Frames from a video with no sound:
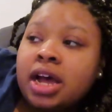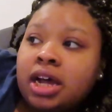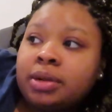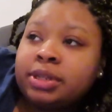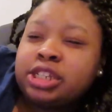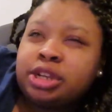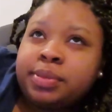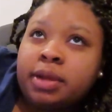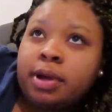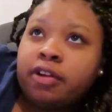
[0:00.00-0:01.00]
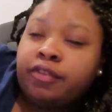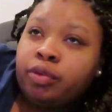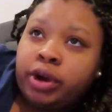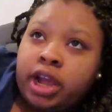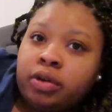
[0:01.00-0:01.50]
Um, it took me about
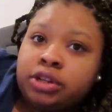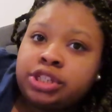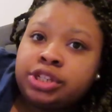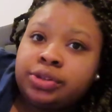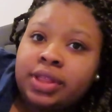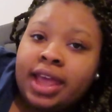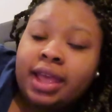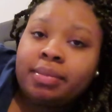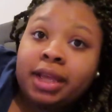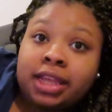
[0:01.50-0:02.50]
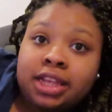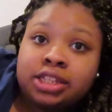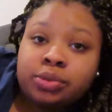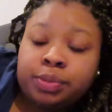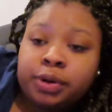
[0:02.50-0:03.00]
four hours to do that. My
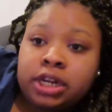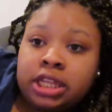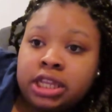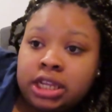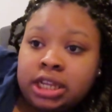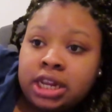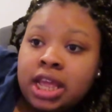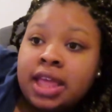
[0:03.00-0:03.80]
kids were pretty good.